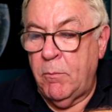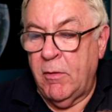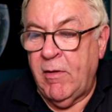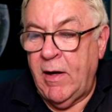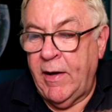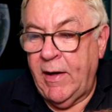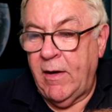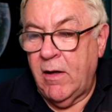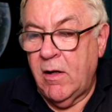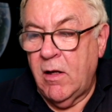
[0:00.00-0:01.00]

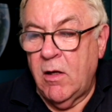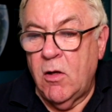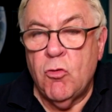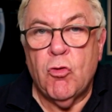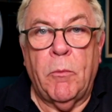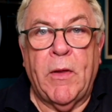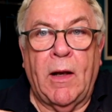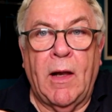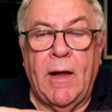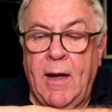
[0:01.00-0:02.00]
provided
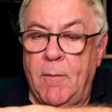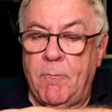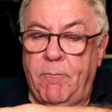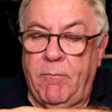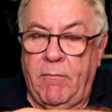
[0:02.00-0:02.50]
something like that,